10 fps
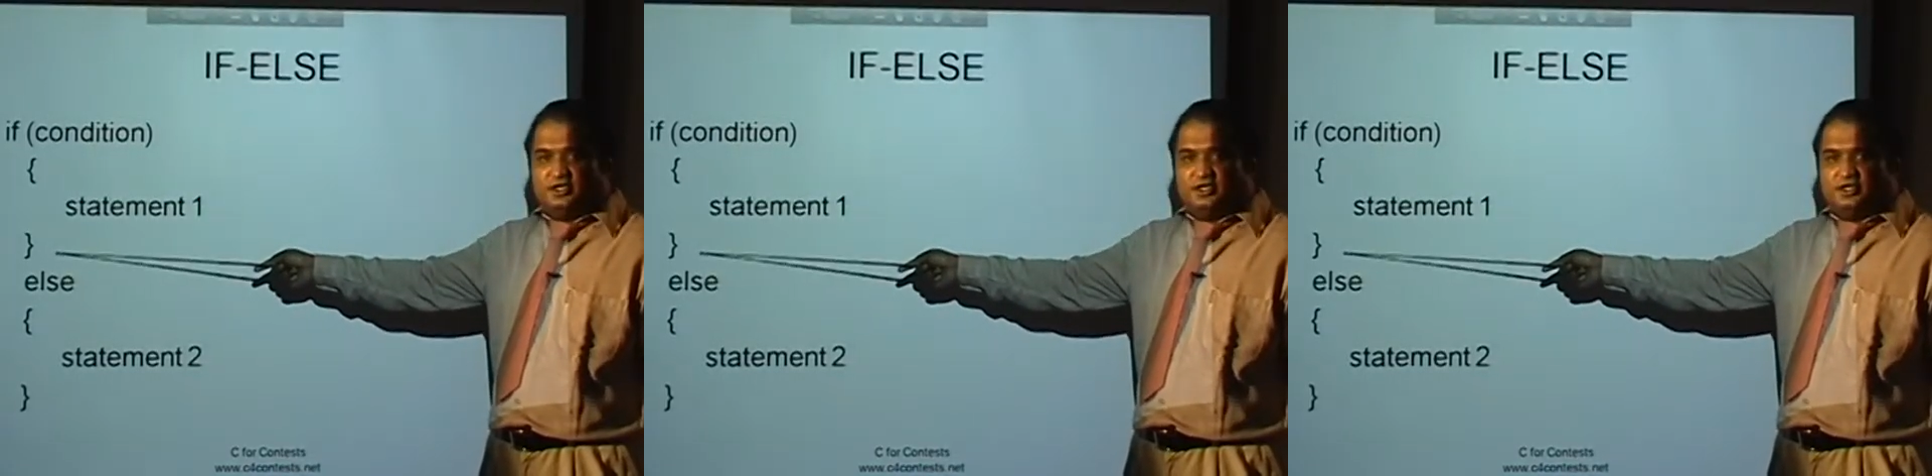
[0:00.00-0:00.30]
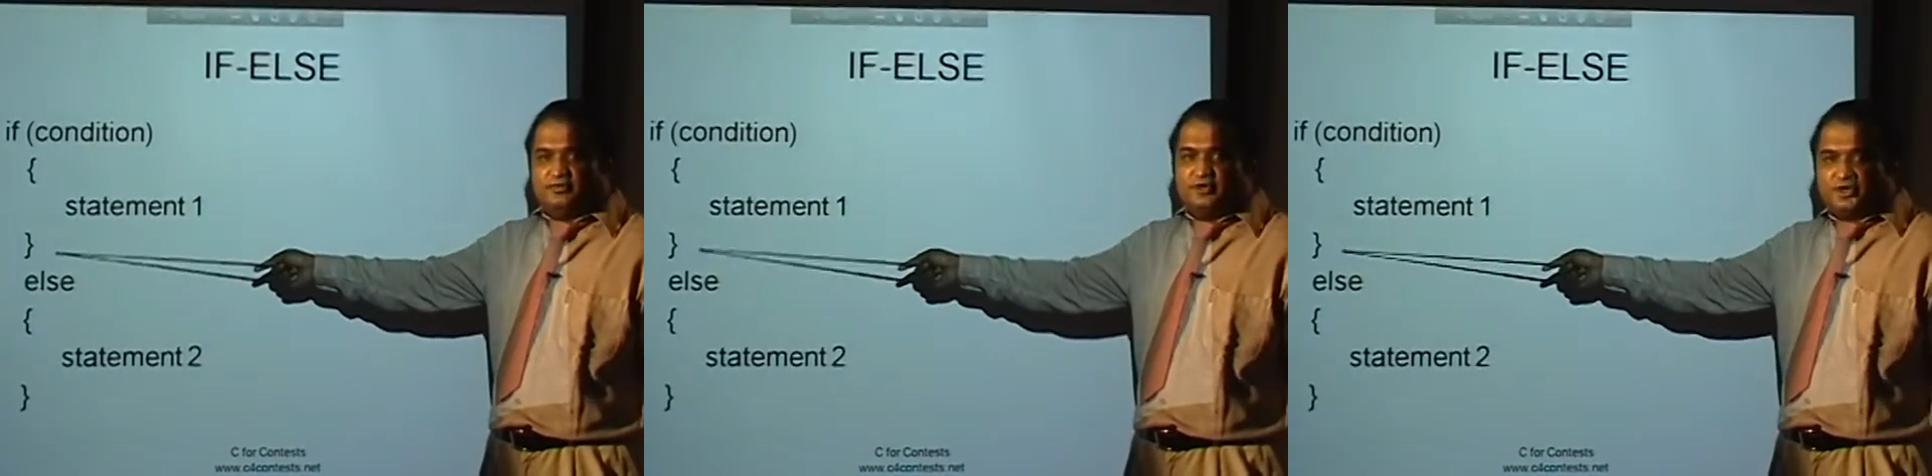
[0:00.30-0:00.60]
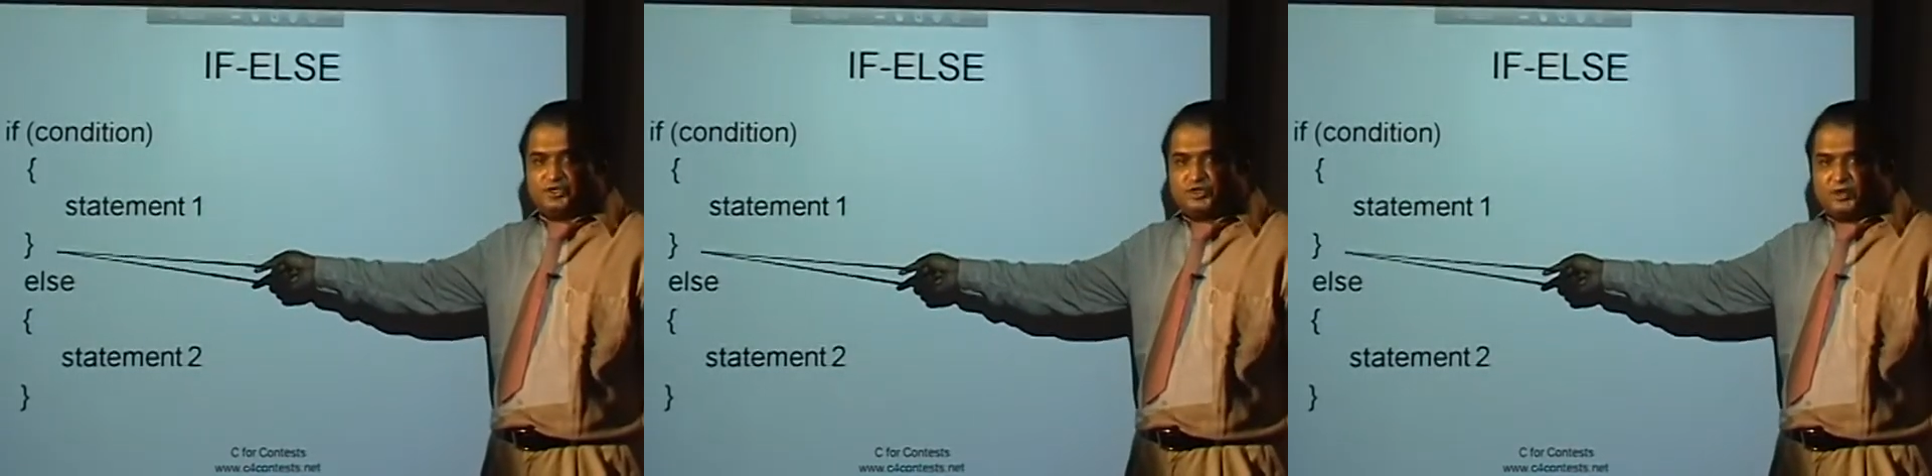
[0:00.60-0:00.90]
it will
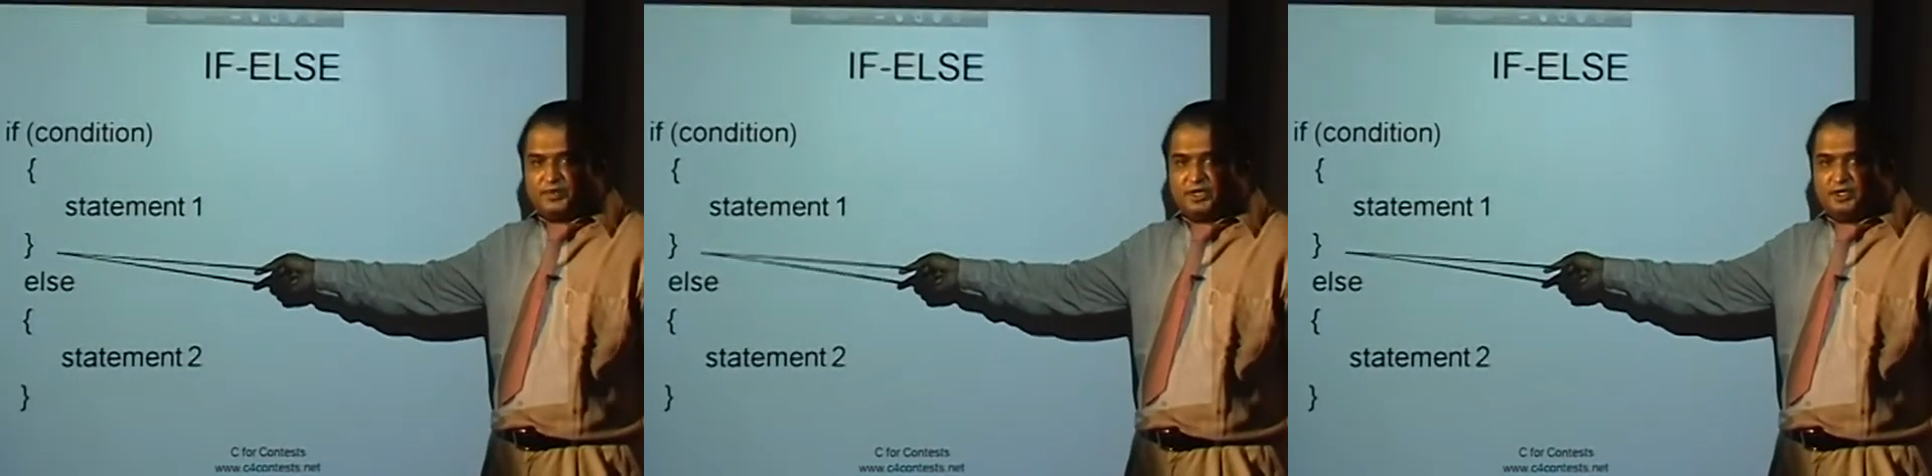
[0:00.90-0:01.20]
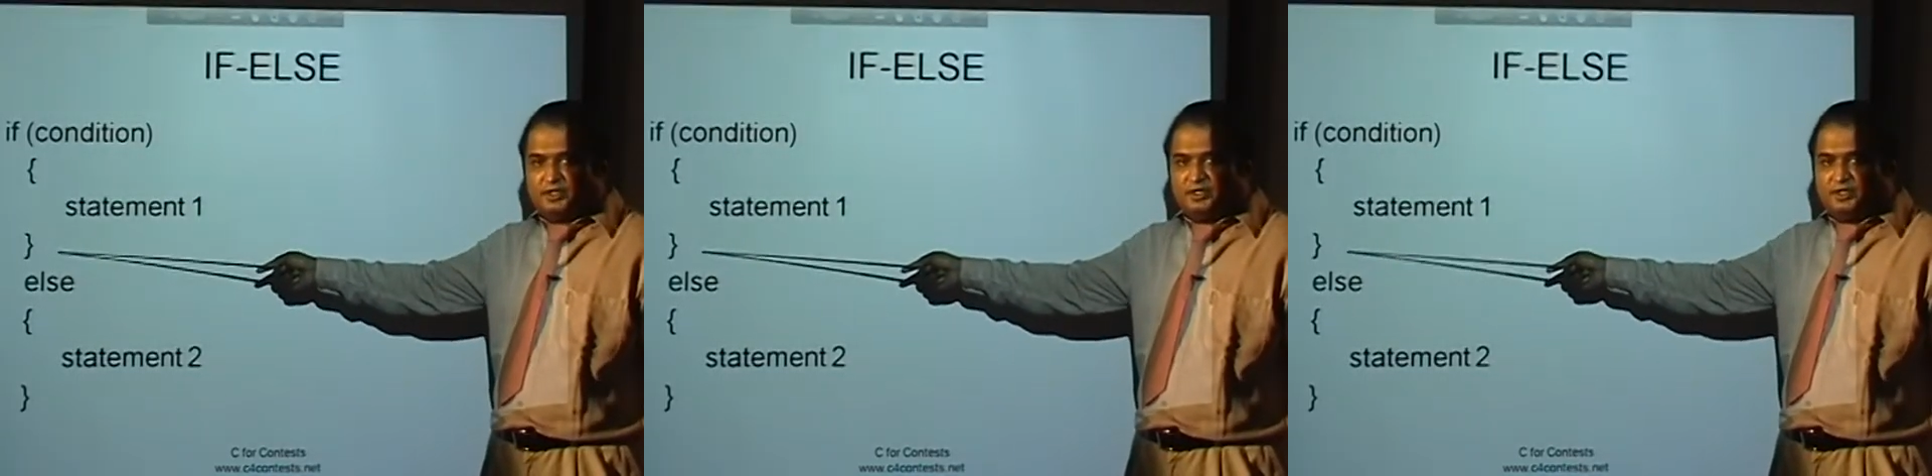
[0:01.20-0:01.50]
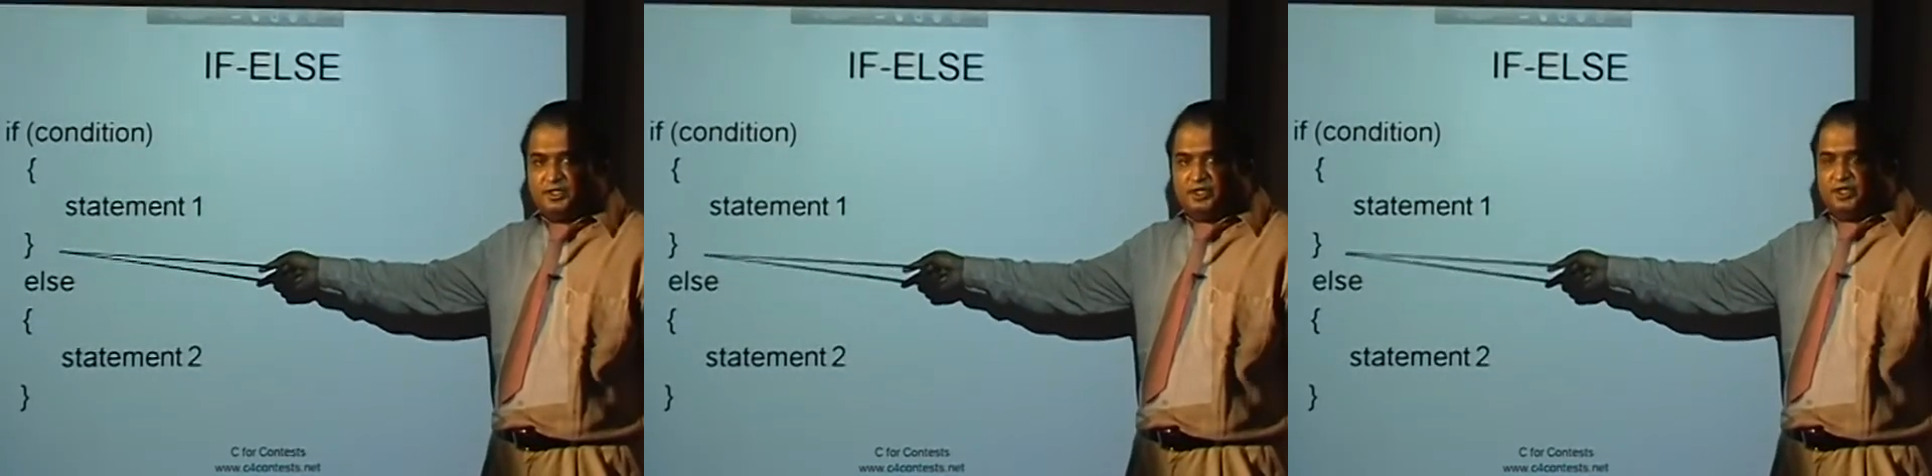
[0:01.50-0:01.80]
not stop here.
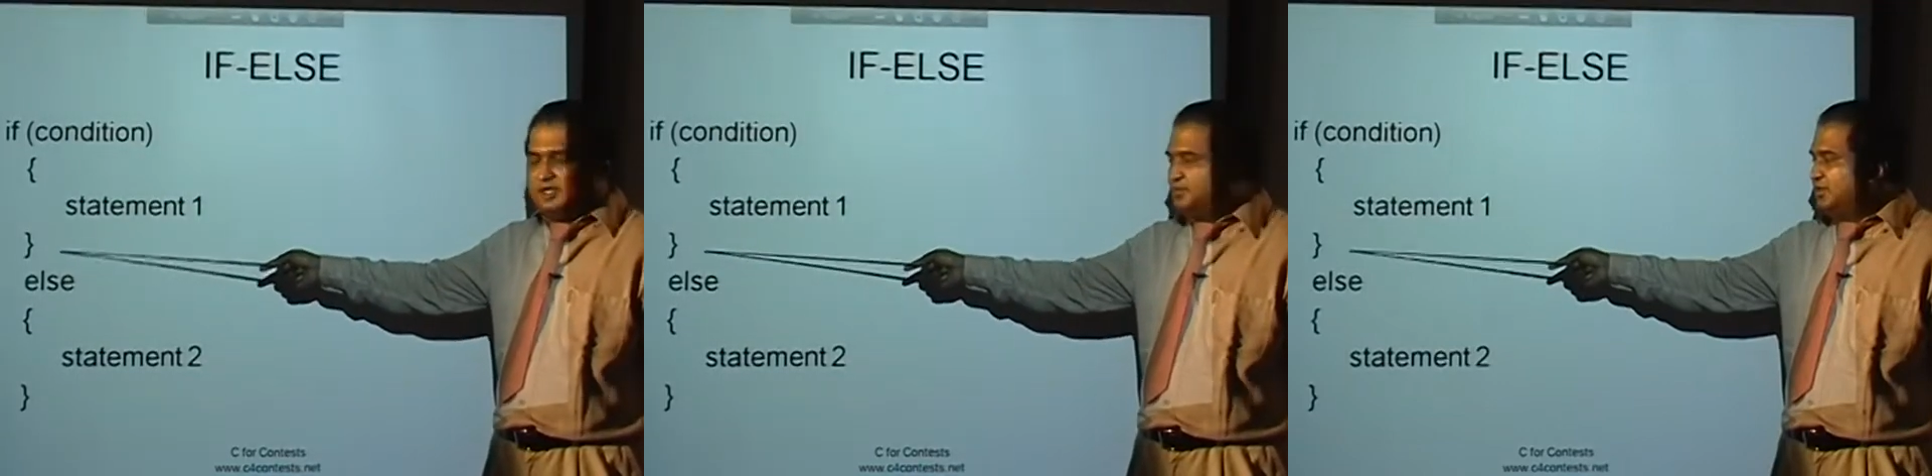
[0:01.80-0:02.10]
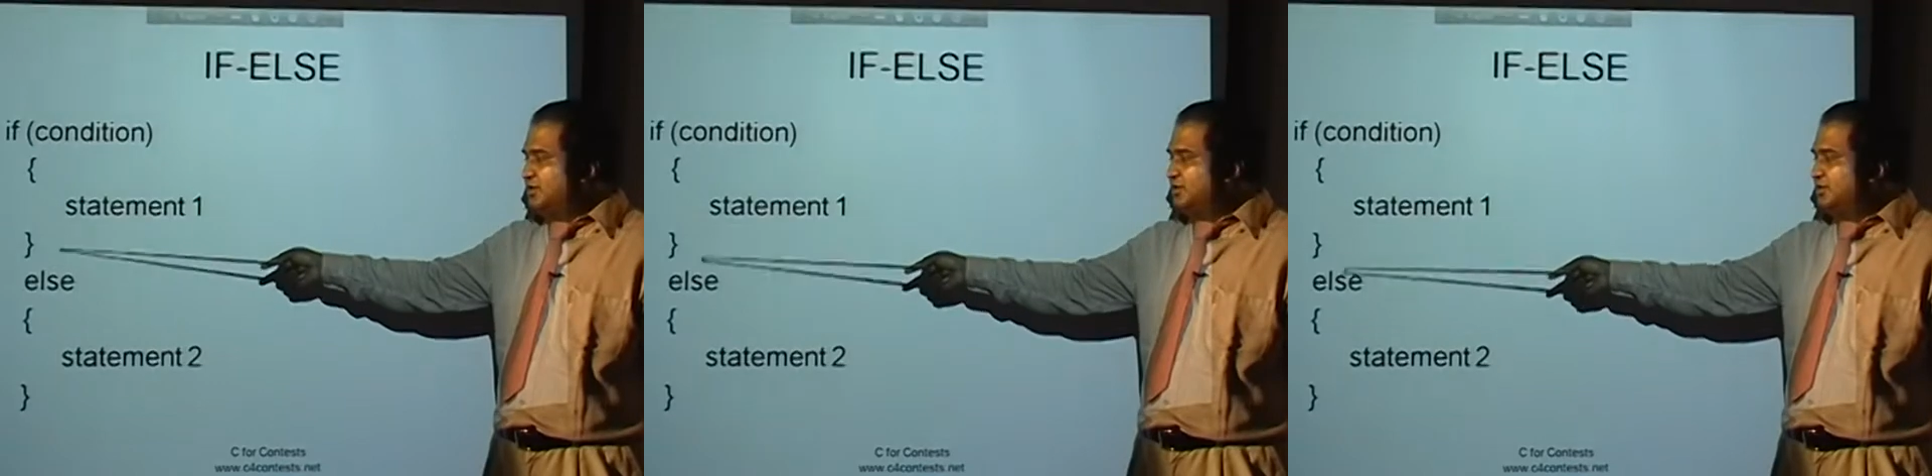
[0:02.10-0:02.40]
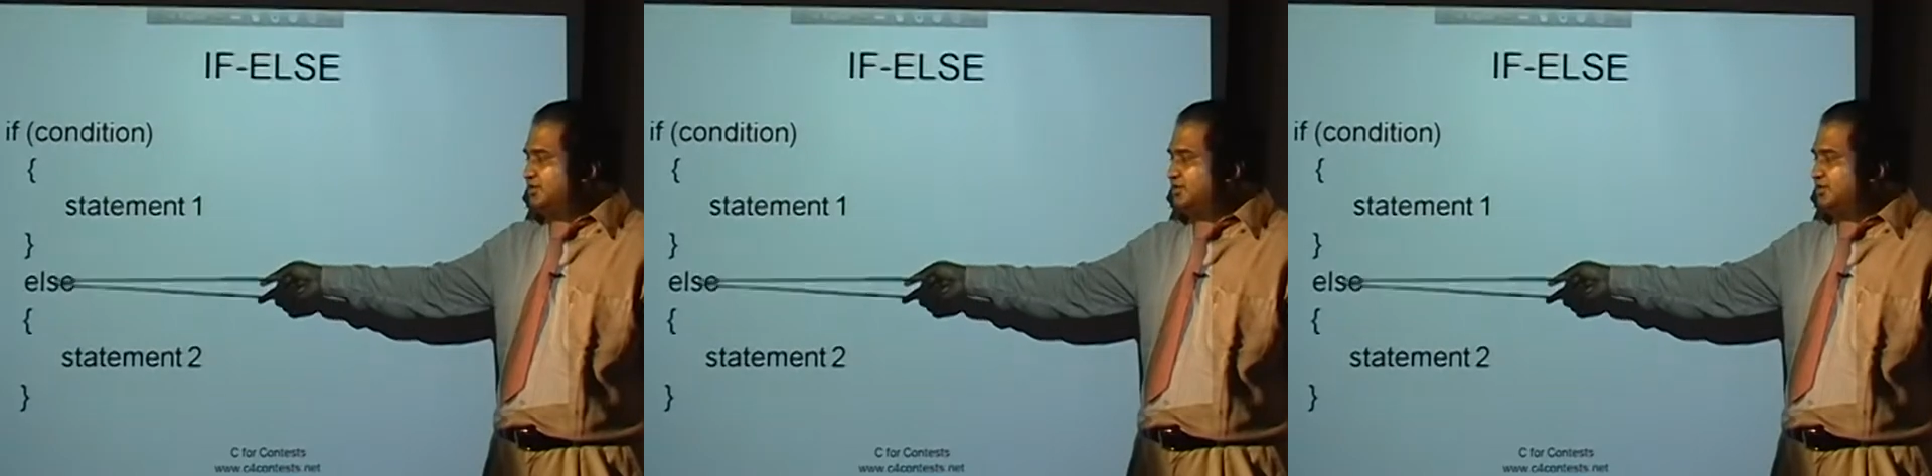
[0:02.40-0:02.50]
It will go